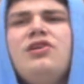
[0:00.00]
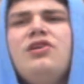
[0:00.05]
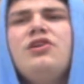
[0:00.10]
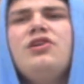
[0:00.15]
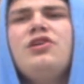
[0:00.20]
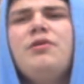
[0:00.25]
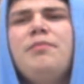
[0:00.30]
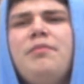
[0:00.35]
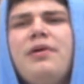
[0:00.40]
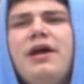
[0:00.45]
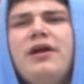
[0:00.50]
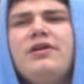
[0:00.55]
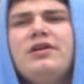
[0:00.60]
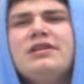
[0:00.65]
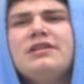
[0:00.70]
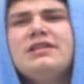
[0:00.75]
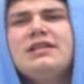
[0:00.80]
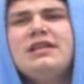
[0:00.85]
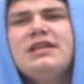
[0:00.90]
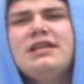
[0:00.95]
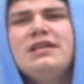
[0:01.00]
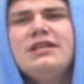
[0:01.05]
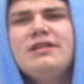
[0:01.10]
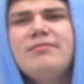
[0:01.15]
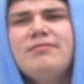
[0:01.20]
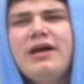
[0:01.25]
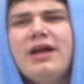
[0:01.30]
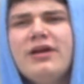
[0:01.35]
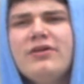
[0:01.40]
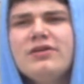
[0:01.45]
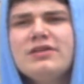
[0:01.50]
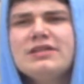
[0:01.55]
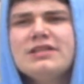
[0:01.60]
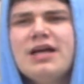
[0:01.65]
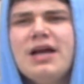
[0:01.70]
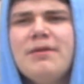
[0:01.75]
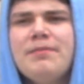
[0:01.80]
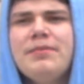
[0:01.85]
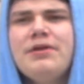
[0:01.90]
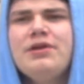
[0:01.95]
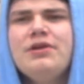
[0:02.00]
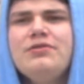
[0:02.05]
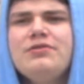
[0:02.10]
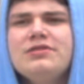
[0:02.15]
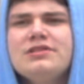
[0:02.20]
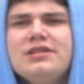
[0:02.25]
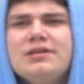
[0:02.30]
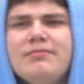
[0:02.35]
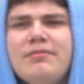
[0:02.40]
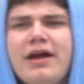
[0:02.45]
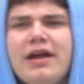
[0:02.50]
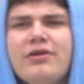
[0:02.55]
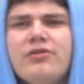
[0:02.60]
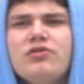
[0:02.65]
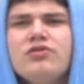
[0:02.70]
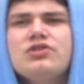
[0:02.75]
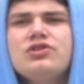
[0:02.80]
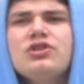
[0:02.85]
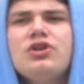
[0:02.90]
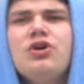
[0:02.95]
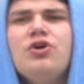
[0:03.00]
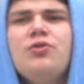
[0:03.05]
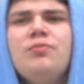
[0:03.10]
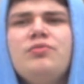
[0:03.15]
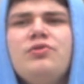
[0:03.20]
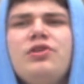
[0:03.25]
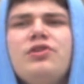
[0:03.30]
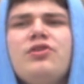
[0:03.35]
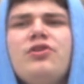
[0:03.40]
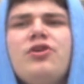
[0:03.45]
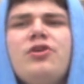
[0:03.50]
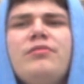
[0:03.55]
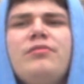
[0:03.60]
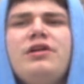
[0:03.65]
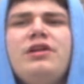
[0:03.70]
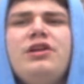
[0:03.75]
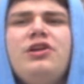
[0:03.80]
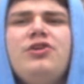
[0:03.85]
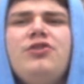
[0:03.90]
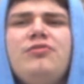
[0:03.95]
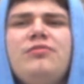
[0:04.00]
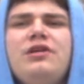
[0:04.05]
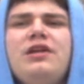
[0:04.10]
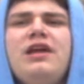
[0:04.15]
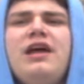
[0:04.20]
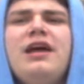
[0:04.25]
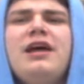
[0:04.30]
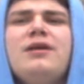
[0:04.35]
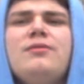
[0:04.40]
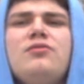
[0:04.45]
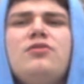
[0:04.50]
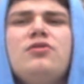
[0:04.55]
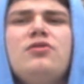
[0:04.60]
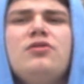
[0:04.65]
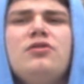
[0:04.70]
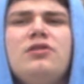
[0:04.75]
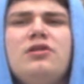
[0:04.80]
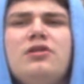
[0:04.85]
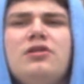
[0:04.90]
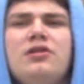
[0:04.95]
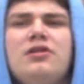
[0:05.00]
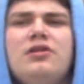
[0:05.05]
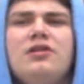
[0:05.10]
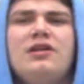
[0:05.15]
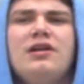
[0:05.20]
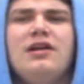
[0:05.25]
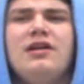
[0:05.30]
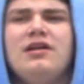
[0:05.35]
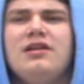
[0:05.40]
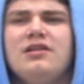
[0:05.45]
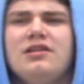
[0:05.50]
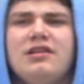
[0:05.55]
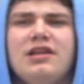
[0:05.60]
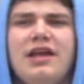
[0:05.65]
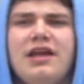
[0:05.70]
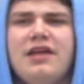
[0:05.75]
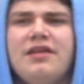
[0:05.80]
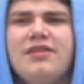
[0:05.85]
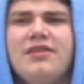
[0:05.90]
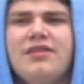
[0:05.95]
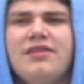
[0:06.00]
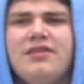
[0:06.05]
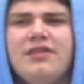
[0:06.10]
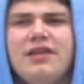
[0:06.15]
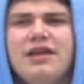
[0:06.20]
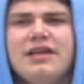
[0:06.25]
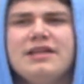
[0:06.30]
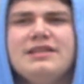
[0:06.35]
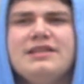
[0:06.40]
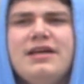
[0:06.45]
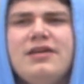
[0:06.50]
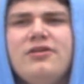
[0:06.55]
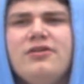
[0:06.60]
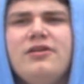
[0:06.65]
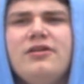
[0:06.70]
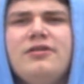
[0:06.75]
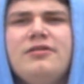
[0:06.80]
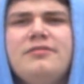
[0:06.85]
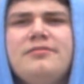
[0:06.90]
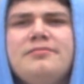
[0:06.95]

Comparison, the microscopy. Use the microscope, determine human, animal, length, etc.